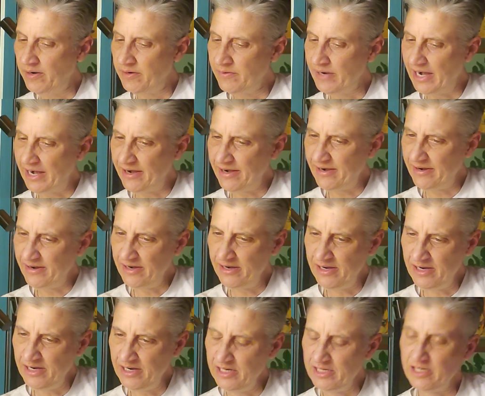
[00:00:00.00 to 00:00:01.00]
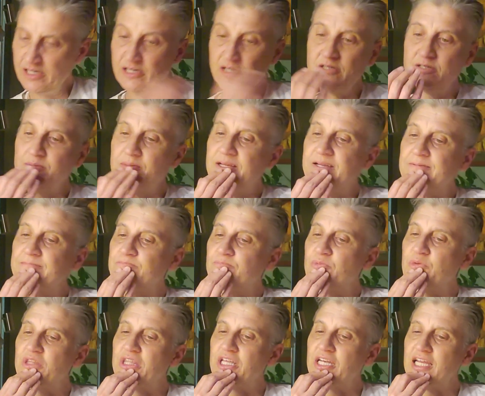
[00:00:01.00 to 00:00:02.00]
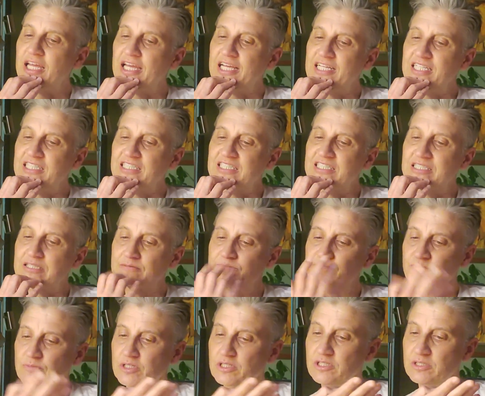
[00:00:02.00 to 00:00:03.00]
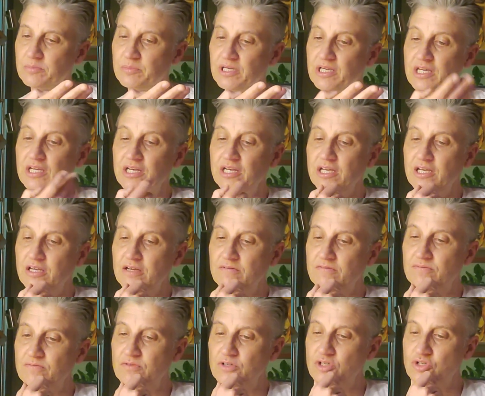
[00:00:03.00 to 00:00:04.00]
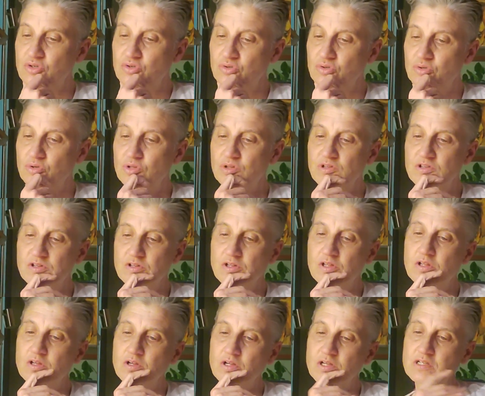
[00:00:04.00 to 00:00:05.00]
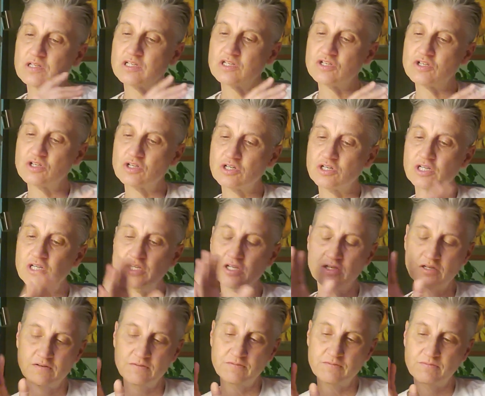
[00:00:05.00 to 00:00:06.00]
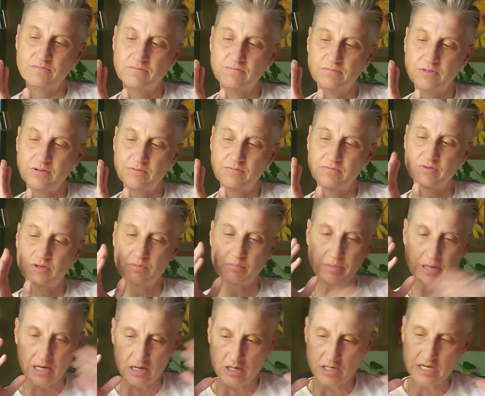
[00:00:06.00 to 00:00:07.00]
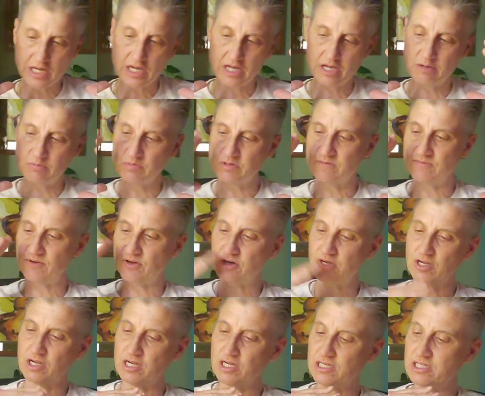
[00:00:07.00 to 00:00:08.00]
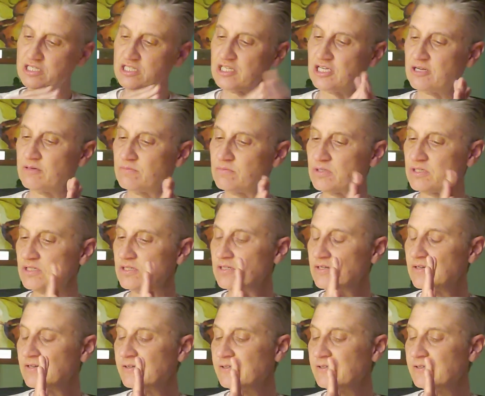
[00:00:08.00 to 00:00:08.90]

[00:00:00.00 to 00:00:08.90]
Well, excuse me, with an ace is the beginning of the truth. So it's a journey of your paradigms, of your concepts.